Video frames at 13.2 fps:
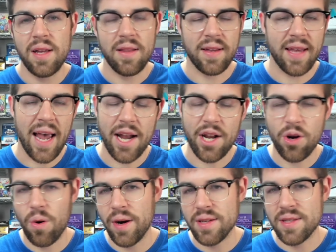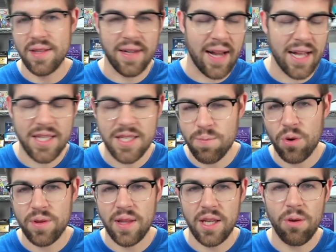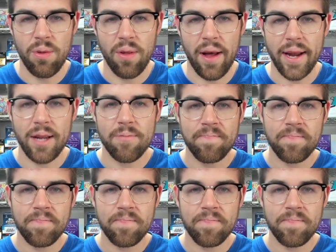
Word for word: the categories, the non-sport that you like.